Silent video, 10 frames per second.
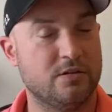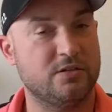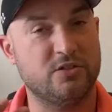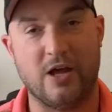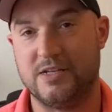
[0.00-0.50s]

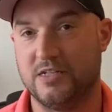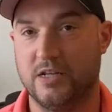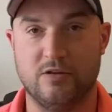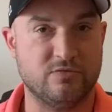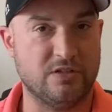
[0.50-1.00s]
exciting
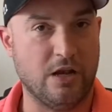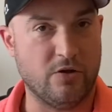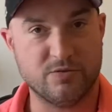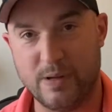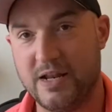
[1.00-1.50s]
that obviously low
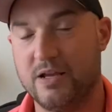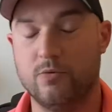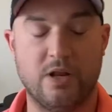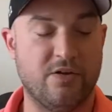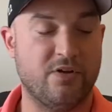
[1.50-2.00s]
spinning,
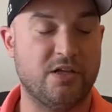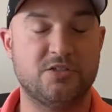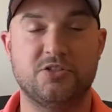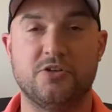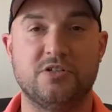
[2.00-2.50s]
whatever,
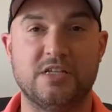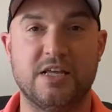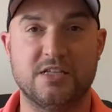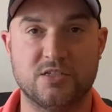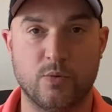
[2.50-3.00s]
suited
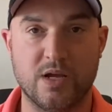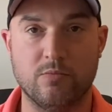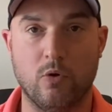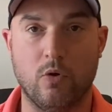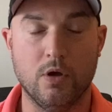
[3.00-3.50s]
his swing
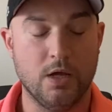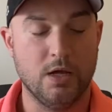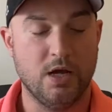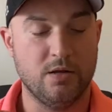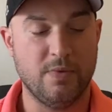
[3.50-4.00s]
more.
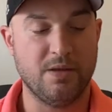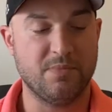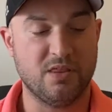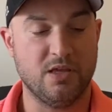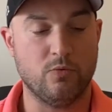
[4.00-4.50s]
And it made me
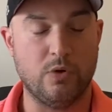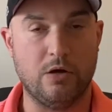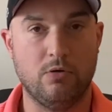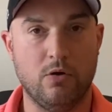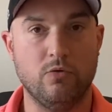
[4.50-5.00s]
think,
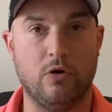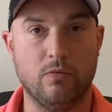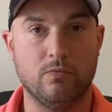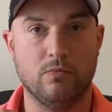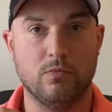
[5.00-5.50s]
well, hold
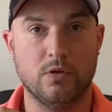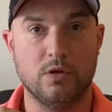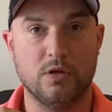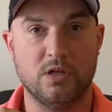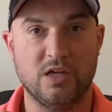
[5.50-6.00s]
on.
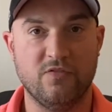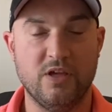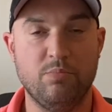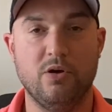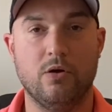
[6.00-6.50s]
If he
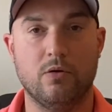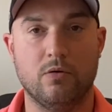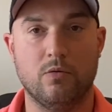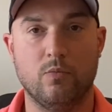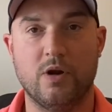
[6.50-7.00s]
put
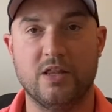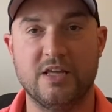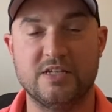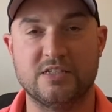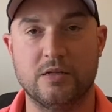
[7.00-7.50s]
one of
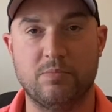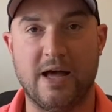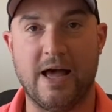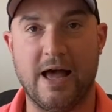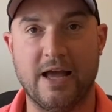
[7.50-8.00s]
these in the
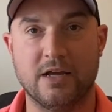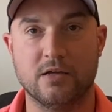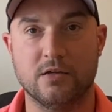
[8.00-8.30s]
bag,